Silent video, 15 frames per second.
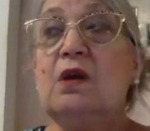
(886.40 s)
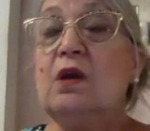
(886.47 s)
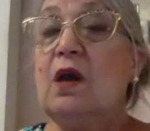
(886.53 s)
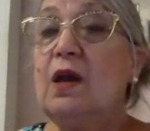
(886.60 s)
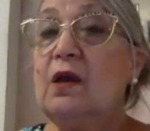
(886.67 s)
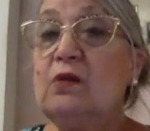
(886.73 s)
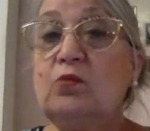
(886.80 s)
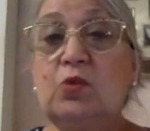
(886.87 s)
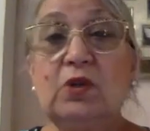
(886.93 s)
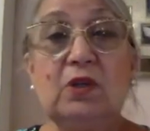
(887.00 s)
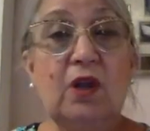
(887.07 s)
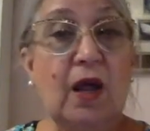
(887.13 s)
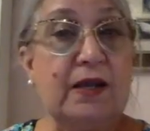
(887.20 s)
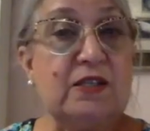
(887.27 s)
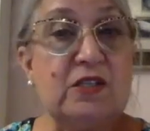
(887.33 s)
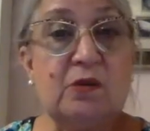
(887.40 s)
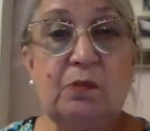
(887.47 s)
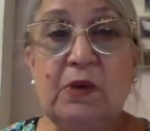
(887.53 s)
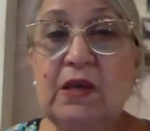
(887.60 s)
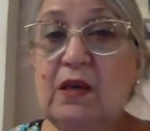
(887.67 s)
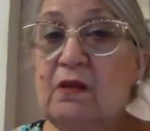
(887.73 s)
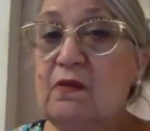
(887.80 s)
and would like to
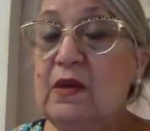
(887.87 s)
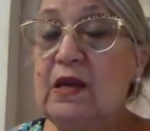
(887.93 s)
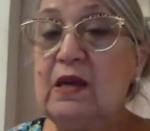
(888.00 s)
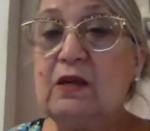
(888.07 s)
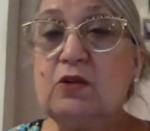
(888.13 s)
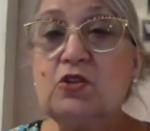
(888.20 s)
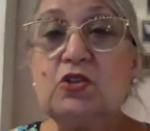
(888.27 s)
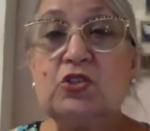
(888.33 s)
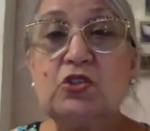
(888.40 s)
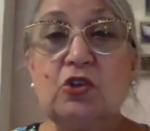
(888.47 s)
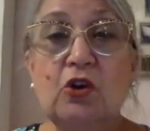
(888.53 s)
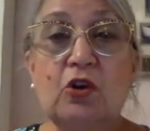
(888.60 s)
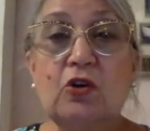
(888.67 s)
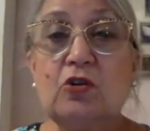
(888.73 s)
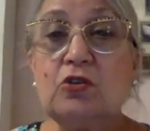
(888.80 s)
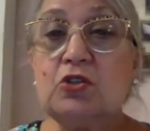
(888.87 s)
be in the inner circle,